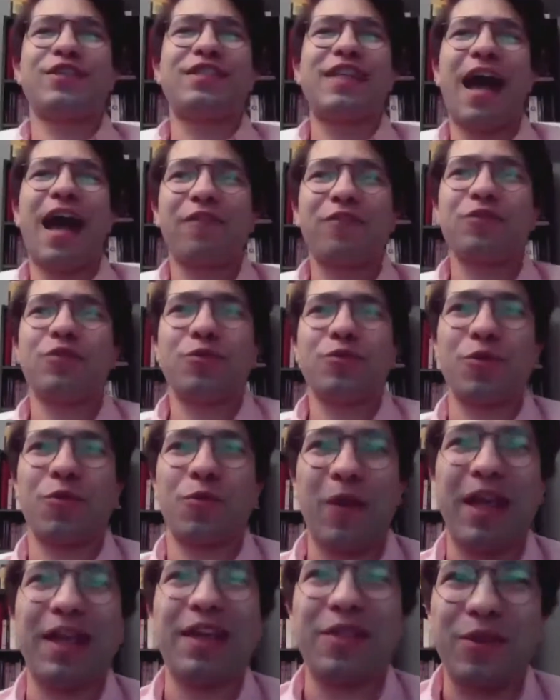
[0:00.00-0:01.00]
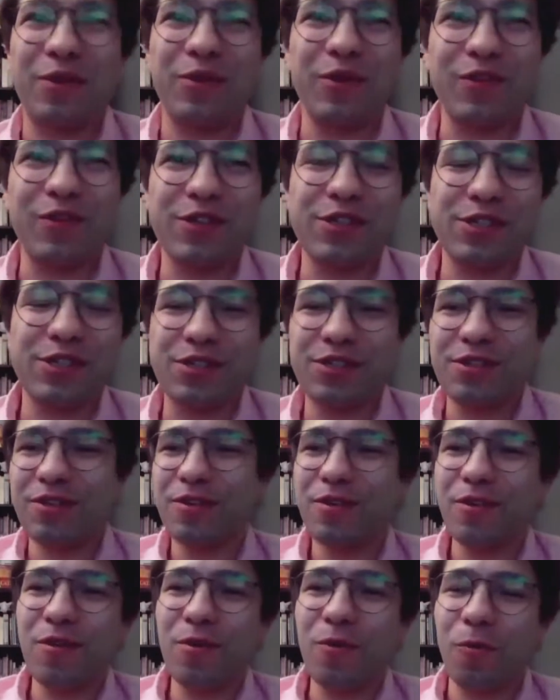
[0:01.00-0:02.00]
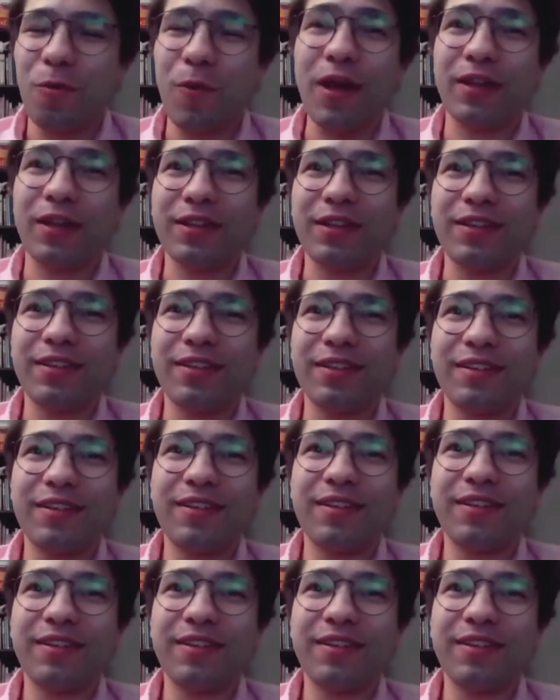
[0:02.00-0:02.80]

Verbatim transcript: of this have to do with weighing the universe? Well,